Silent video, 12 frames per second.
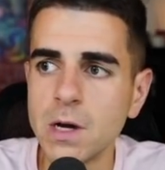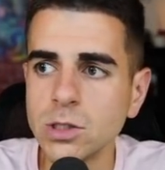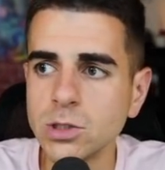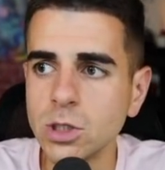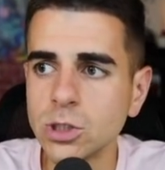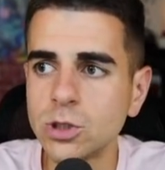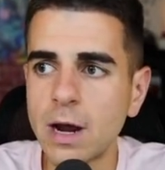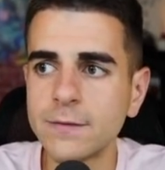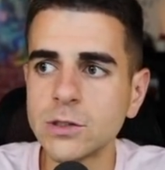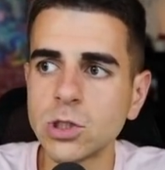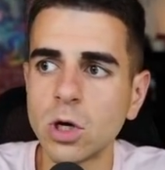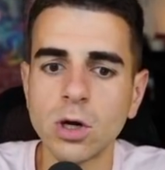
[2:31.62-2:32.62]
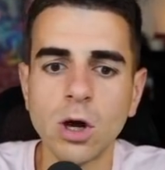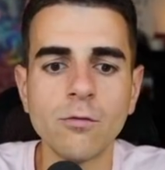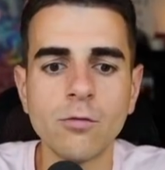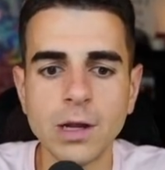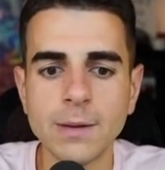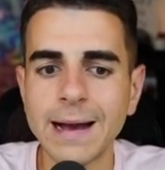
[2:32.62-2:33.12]
So this draft is starting
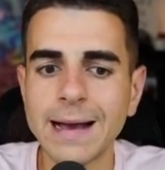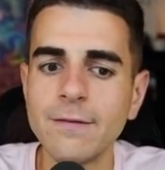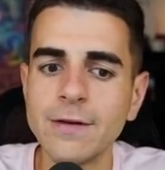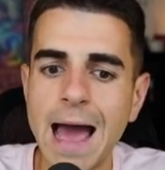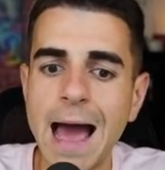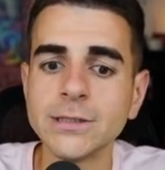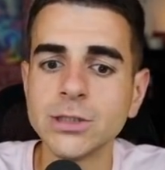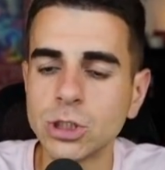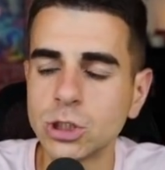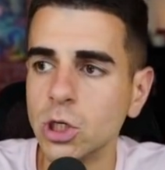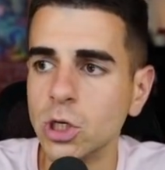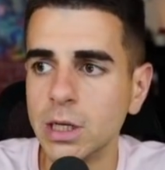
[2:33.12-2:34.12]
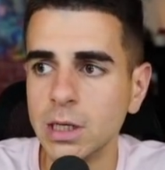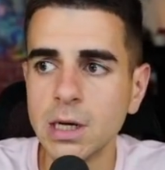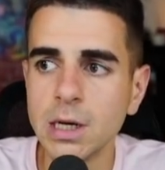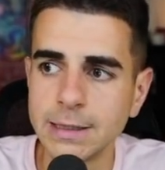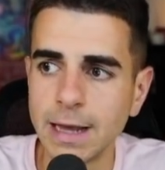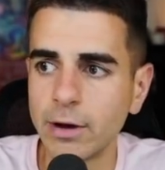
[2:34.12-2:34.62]
off running back heavy, as it should. And
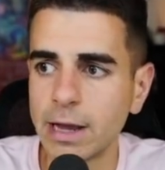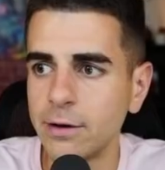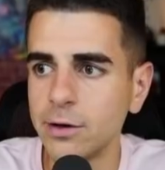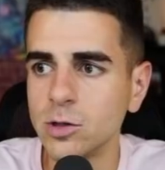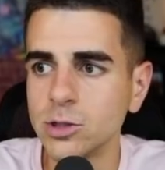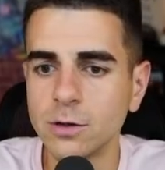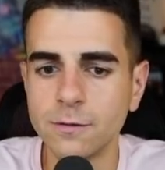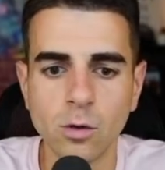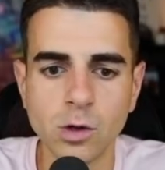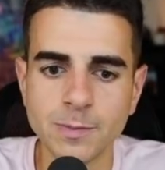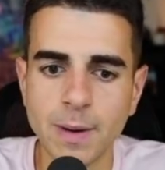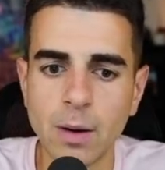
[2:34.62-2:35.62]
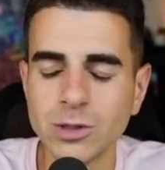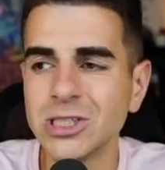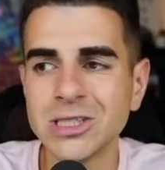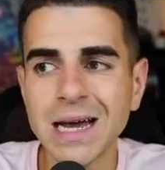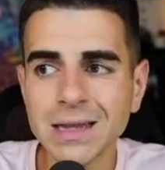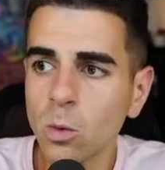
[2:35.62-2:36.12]
Derrick Henry goes to the 4th spot, which is
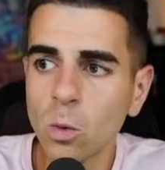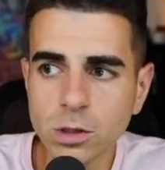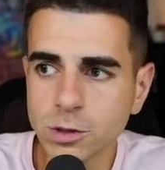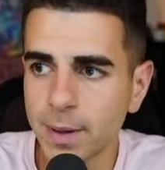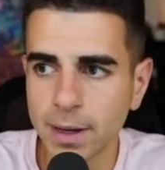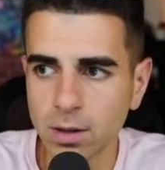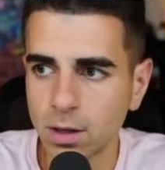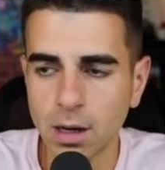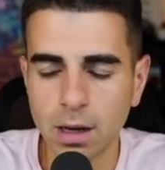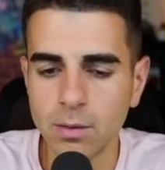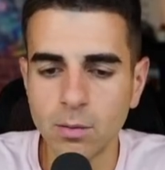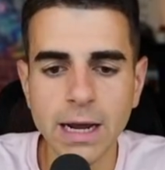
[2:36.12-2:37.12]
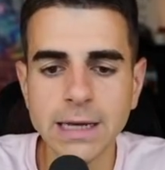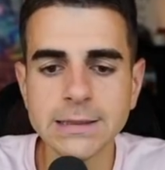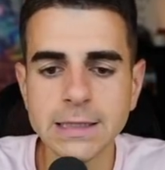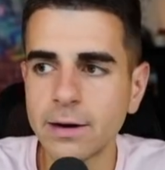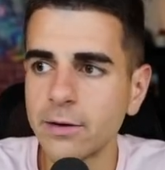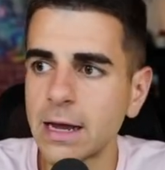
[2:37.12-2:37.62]
not the worst pick. Look, when I
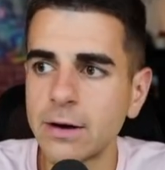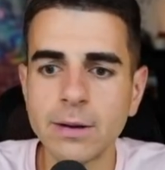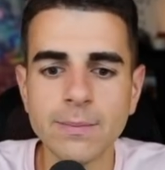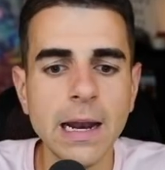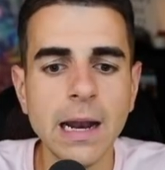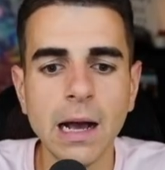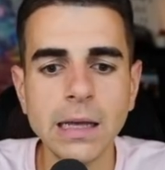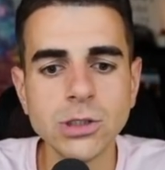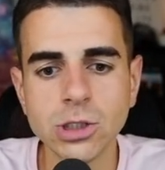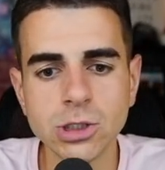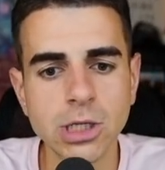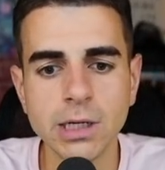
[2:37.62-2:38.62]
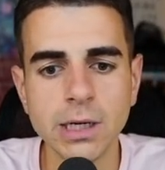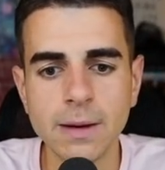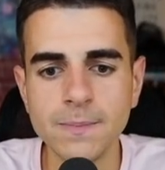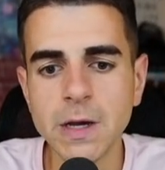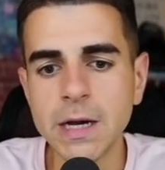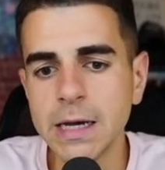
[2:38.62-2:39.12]
say Derrick Henry, I'm not interested in
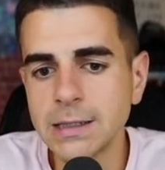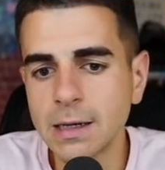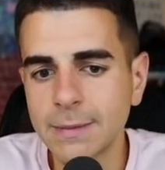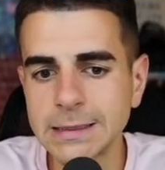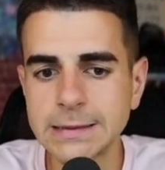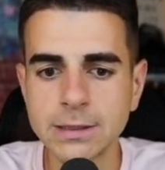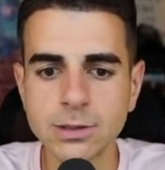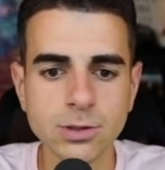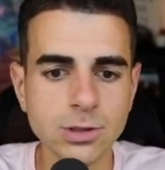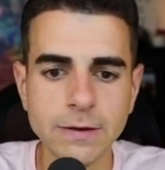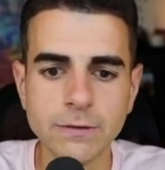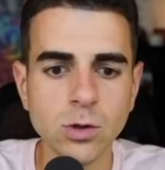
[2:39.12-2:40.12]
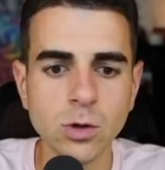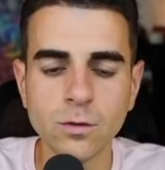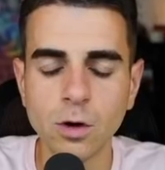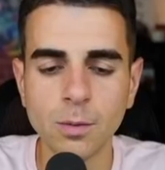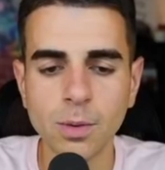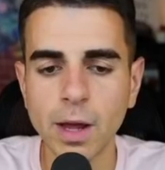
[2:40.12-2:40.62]
him. He's like my 6th or 7th
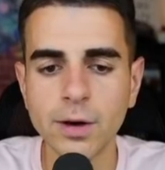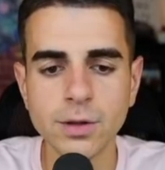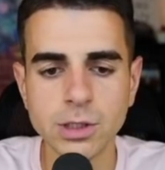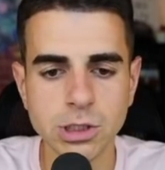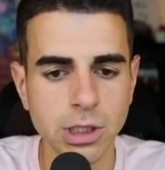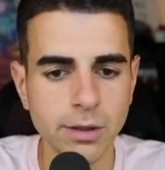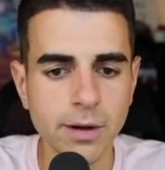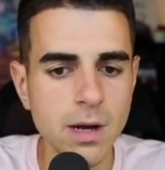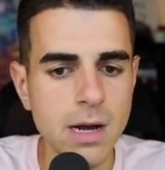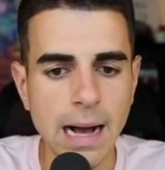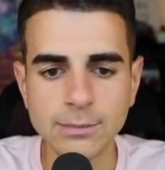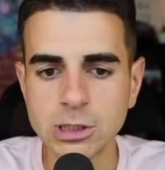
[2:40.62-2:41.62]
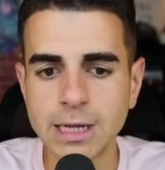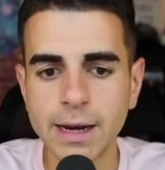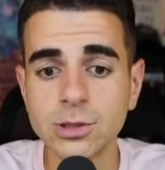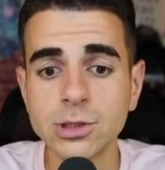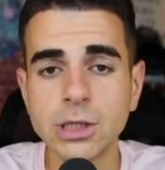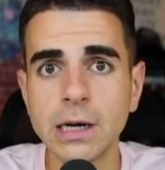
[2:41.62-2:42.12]
overall player this year. I'm just not
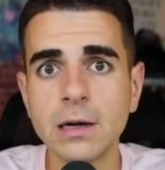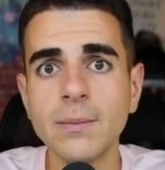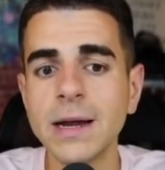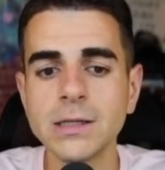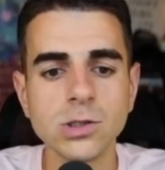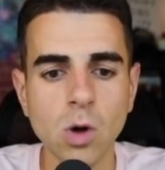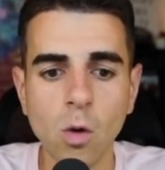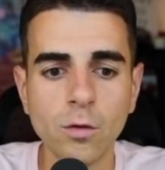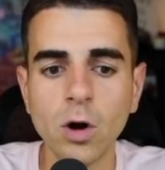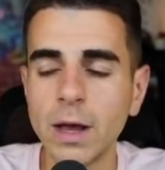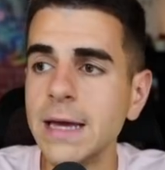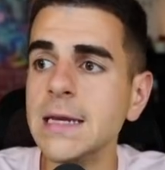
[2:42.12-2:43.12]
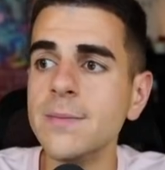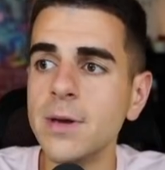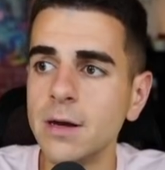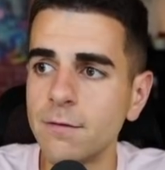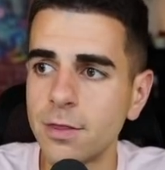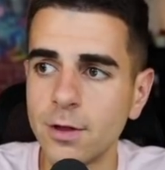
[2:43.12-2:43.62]
interested in him at his overall ADP
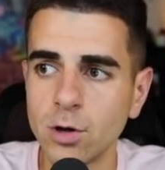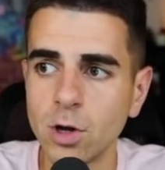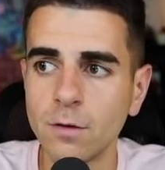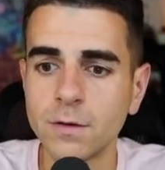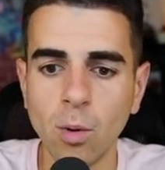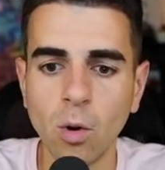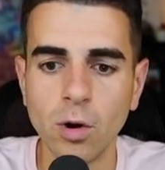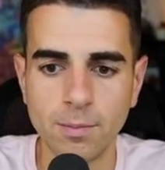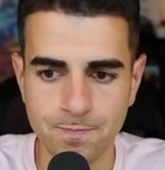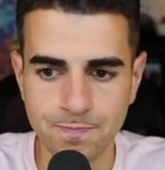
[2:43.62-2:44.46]
of 3rd off the board.